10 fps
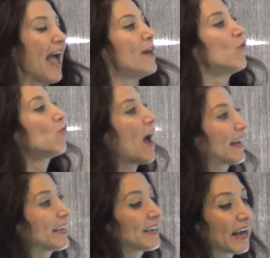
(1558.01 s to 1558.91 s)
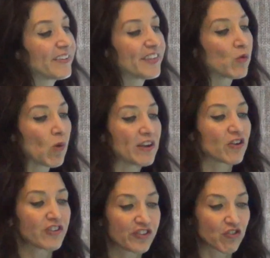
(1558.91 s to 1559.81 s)
And recognizing when
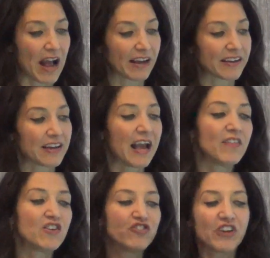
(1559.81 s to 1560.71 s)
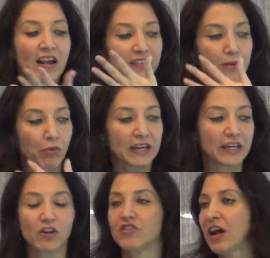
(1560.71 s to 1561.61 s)
you're distracted, and then gently
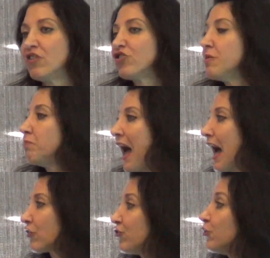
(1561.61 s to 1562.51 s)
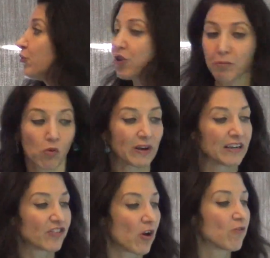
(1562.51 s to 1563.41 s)
bringing your attention back to your
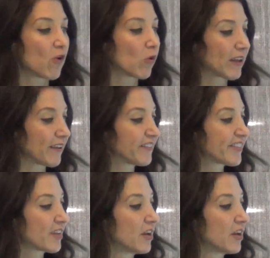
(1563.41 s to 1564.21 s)
point of focus.